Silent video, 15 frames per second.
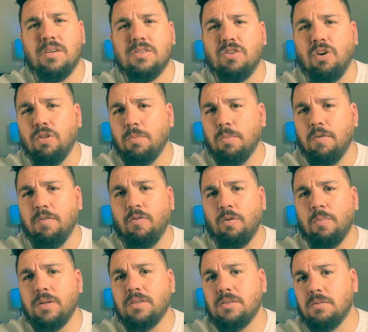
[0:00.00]
So the
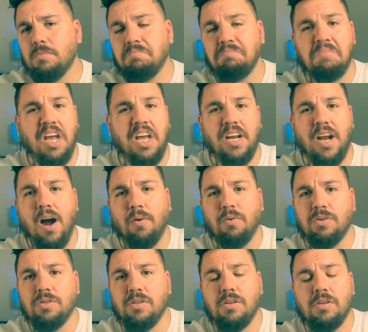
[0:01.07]
performance, 8
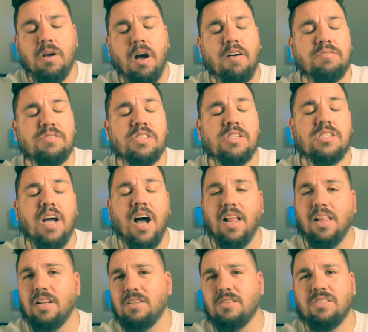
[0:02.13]
hours of
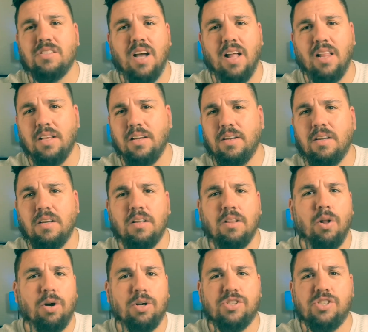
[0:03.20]
solid
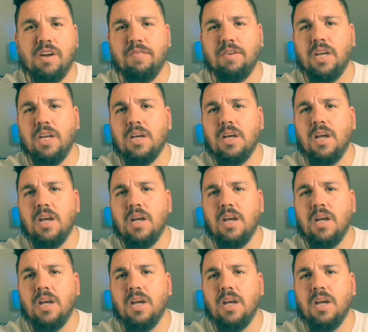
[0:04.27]
longevity.